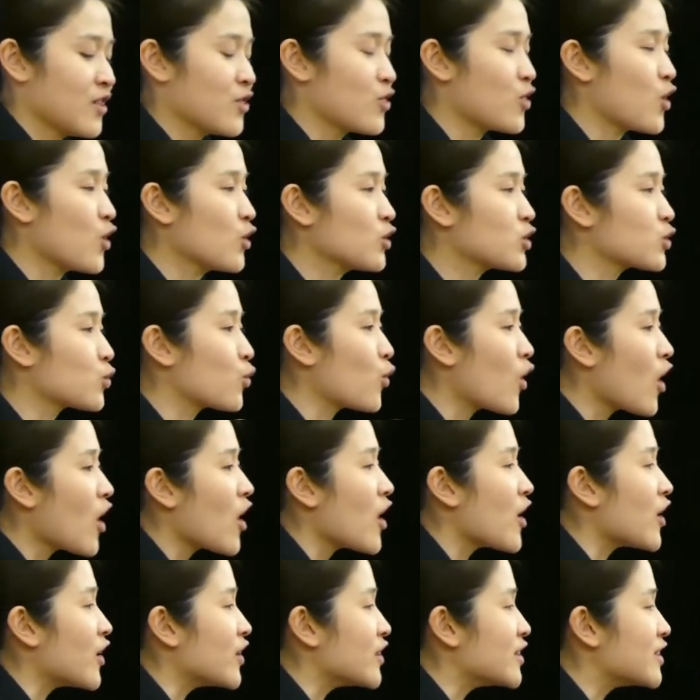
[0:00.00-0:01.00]
Those
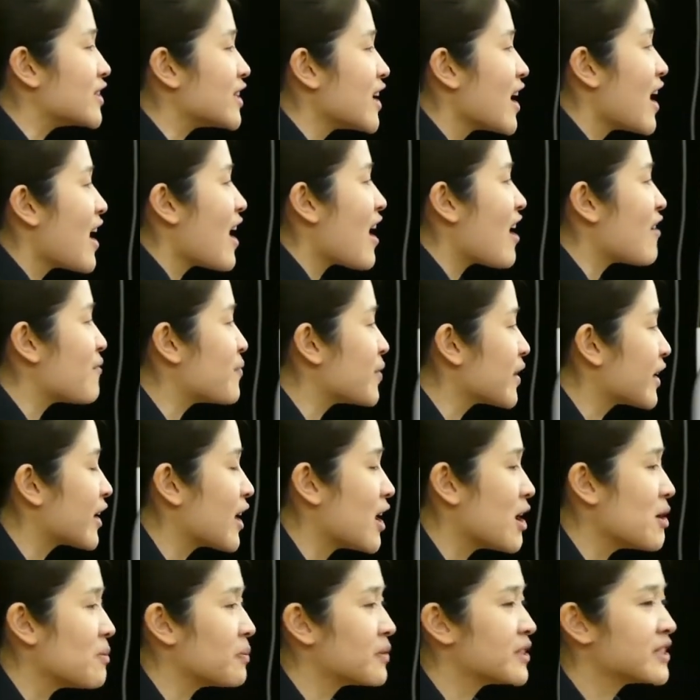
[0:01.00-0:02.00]
words have
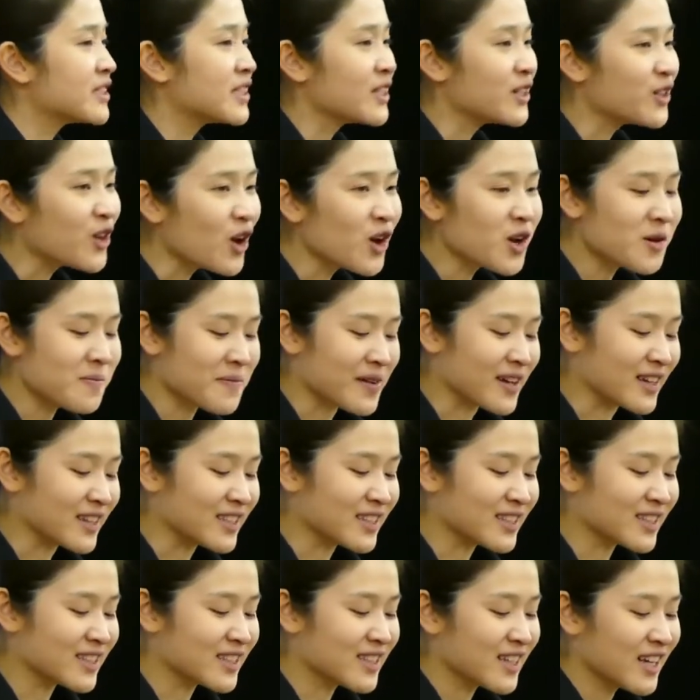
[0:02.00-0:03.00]
become
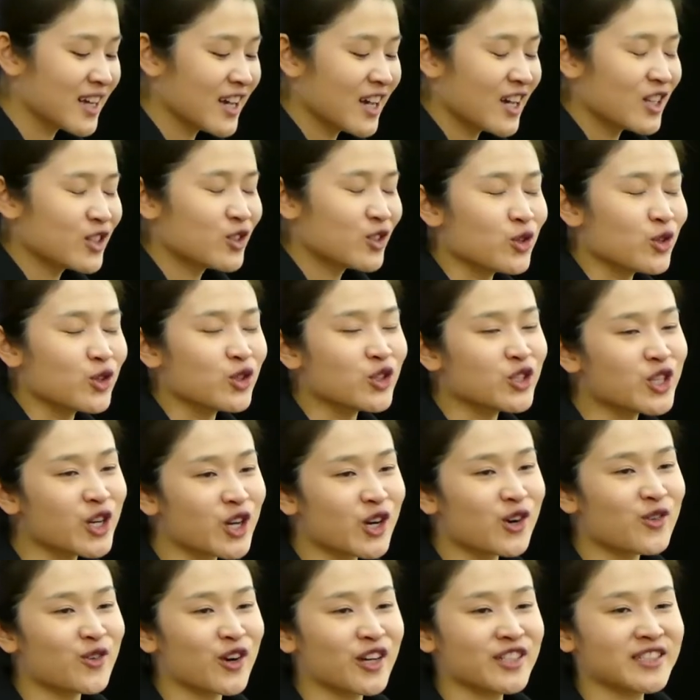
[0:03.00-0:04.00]
synonymous to
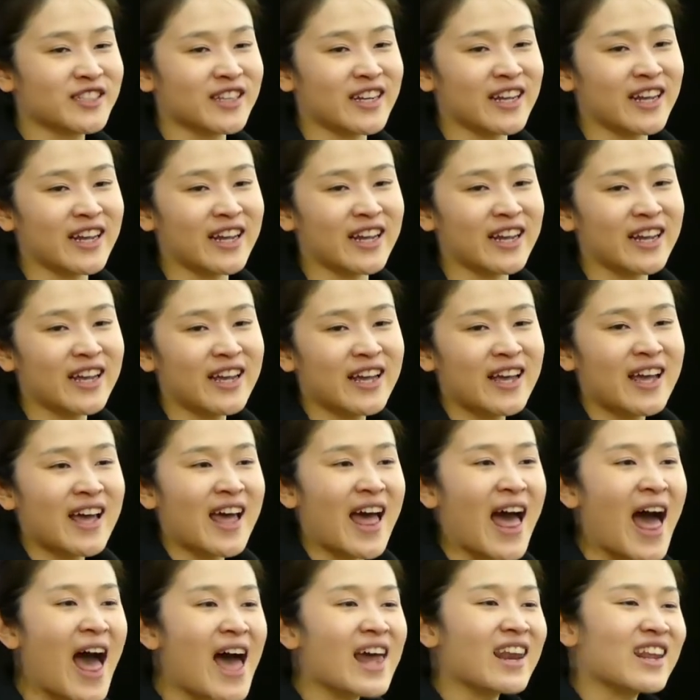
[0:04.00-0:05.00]
generosity
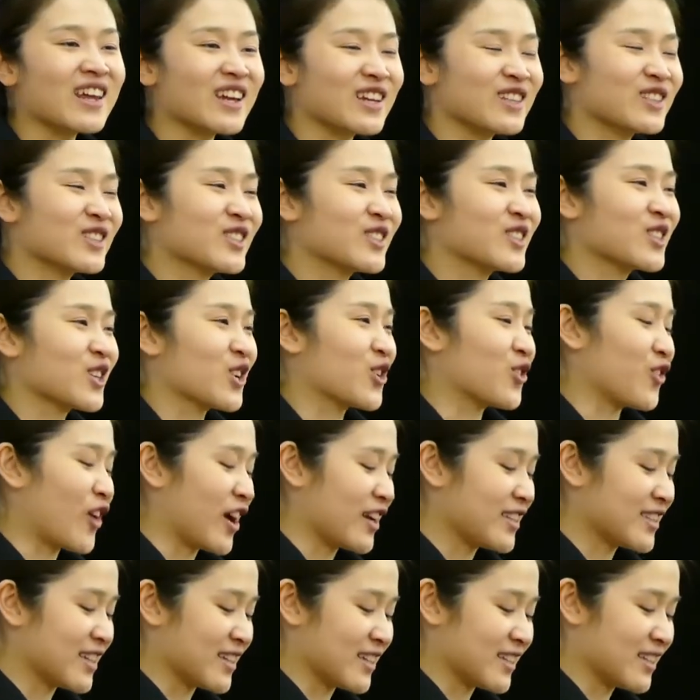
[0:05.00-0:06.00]
at its
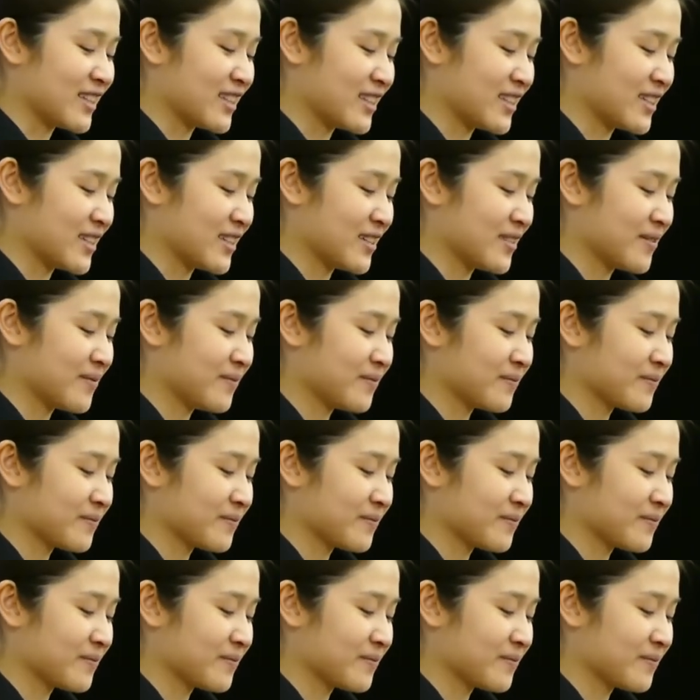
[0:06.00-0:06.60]
greatest.